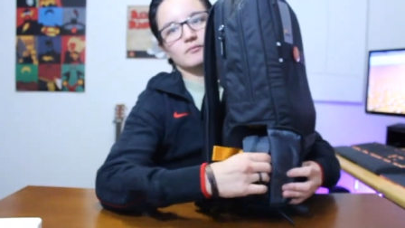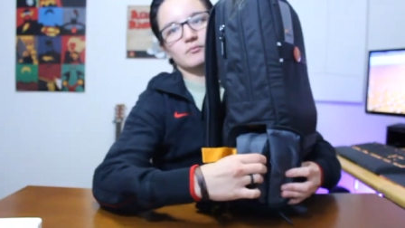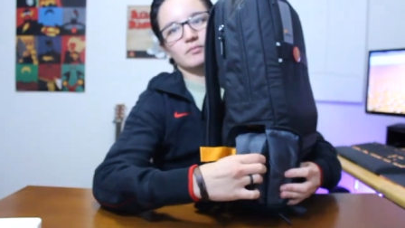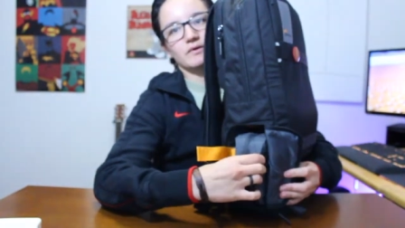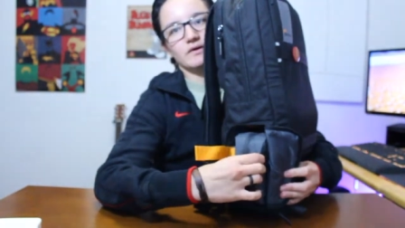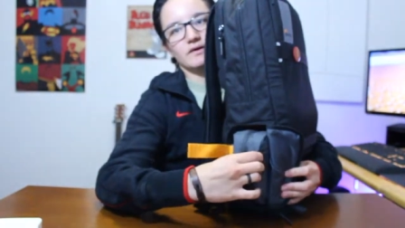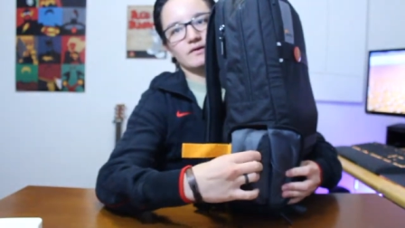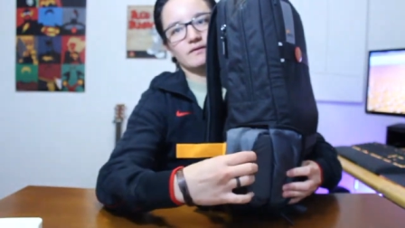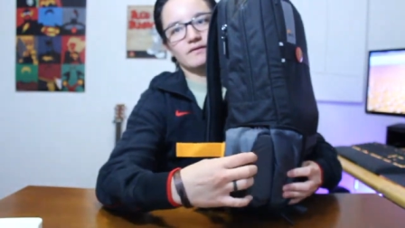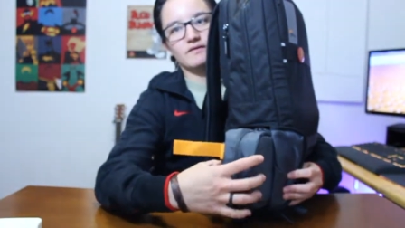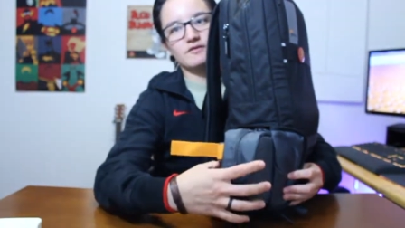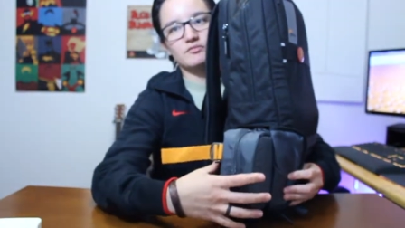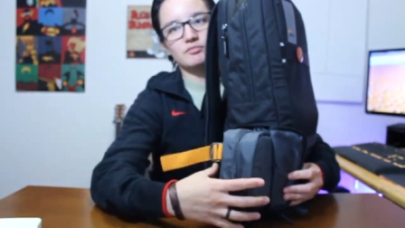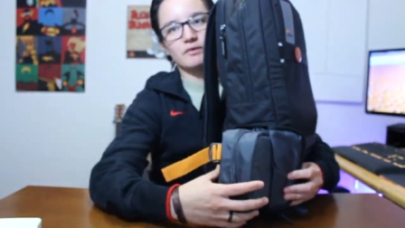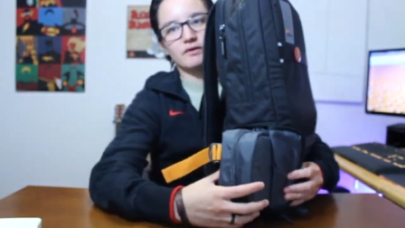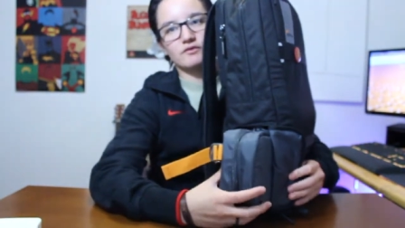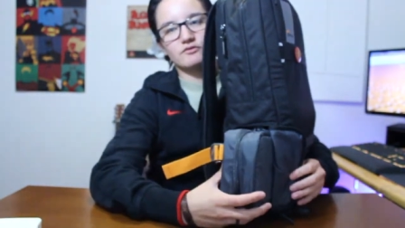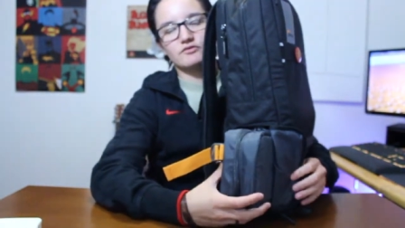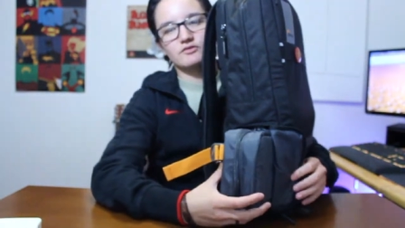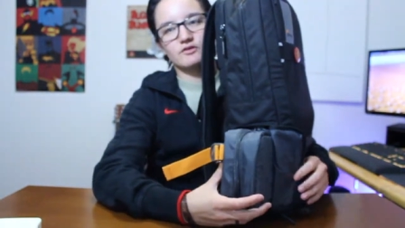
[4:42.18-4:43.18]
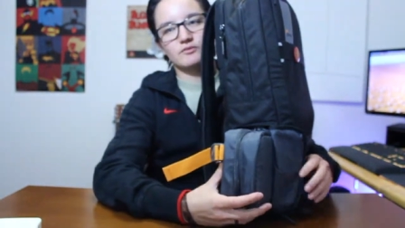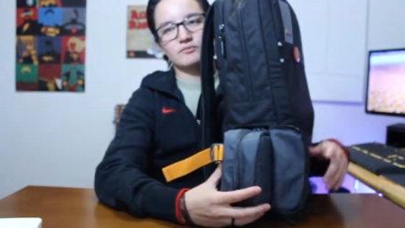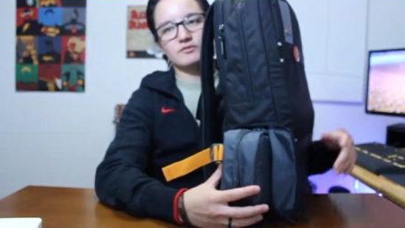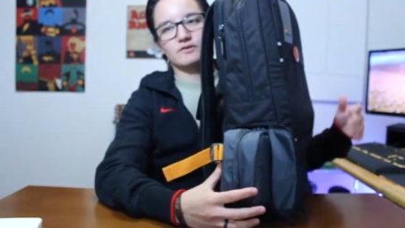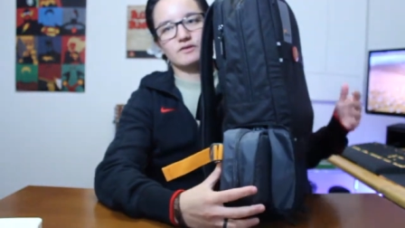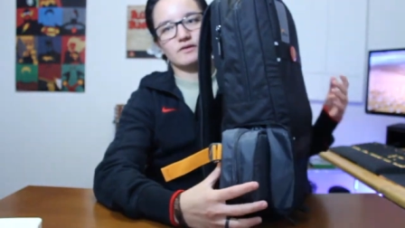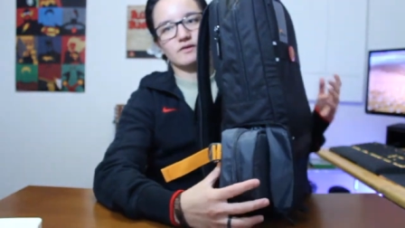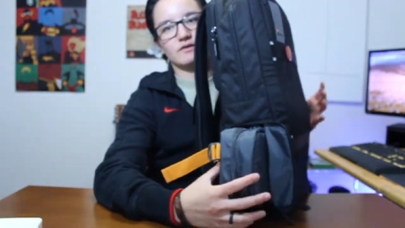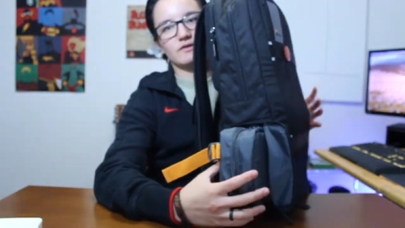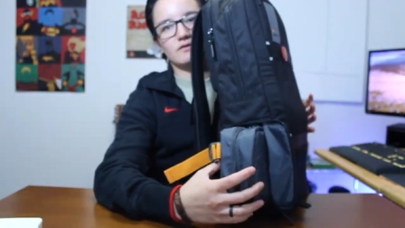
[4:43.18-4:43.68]
But this pouch comes
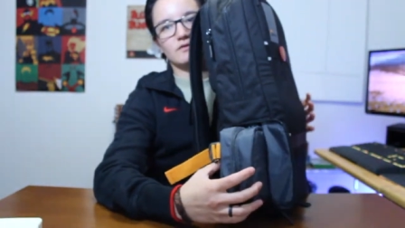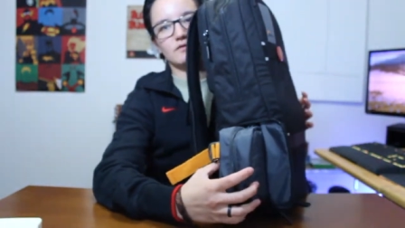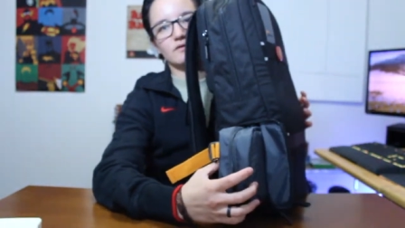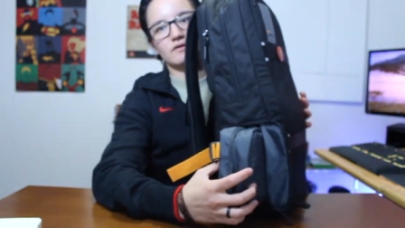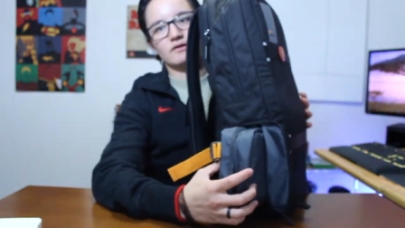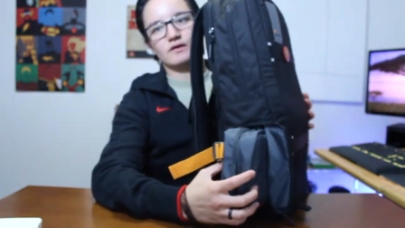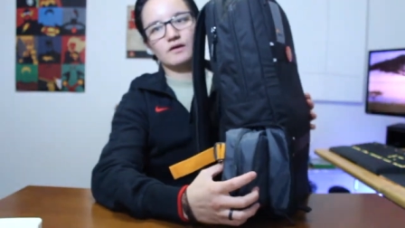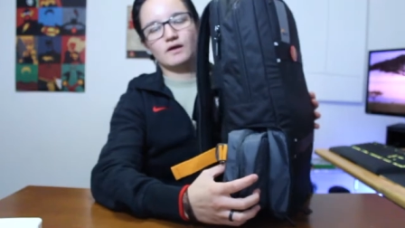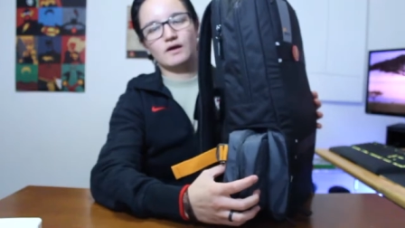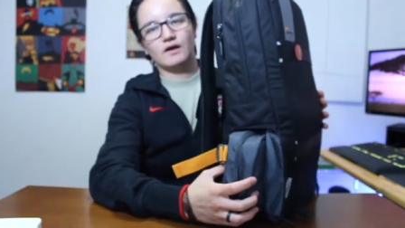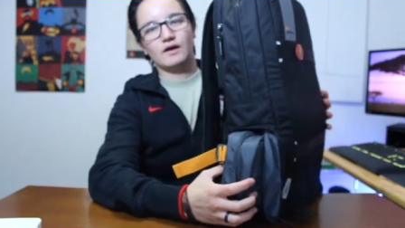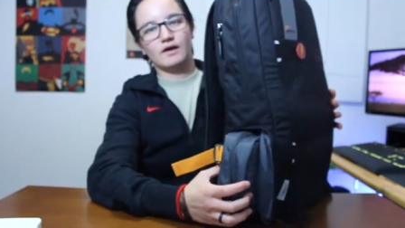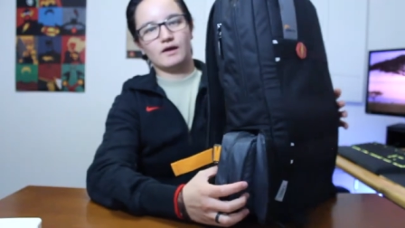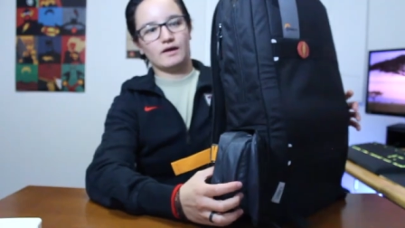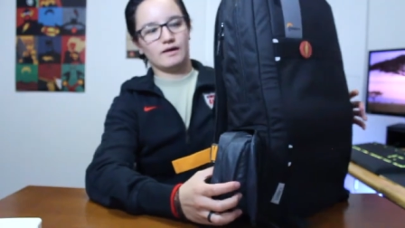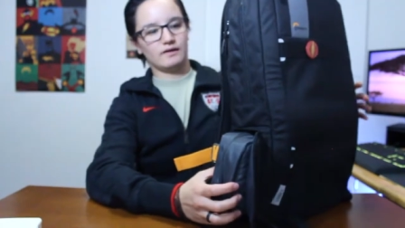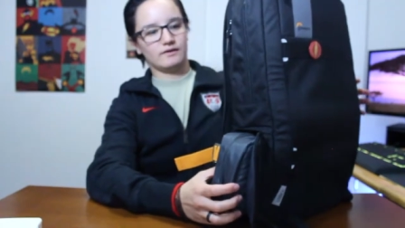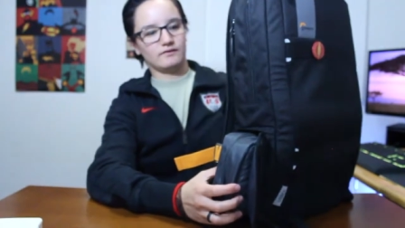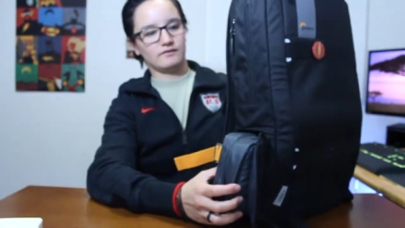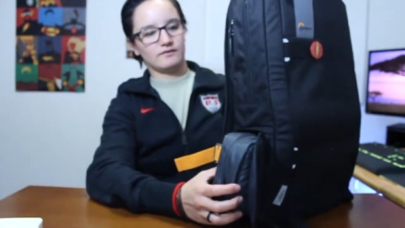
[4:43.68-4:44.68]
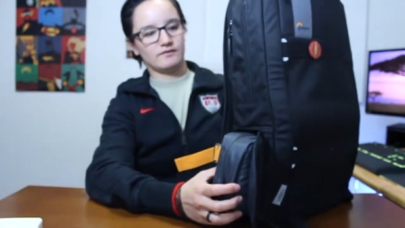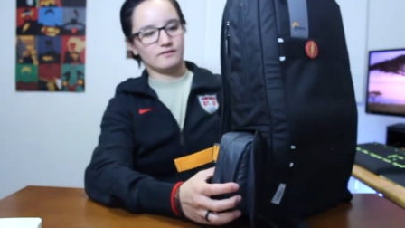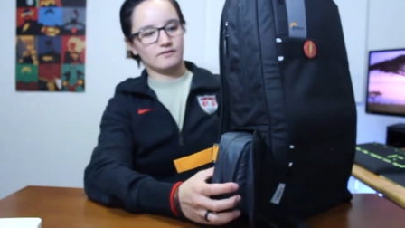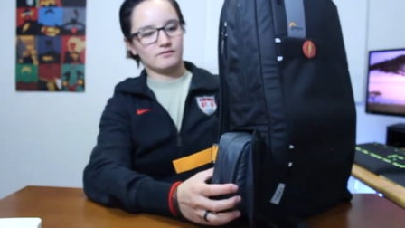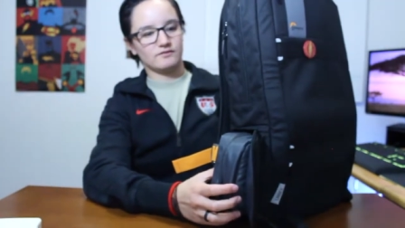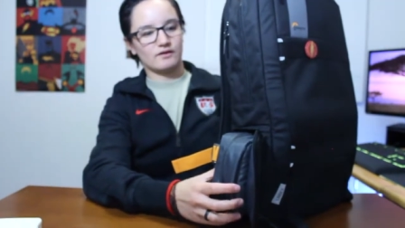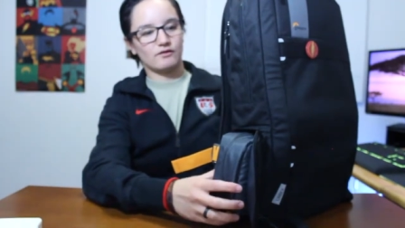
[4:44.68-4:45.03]
in here. And the thing is,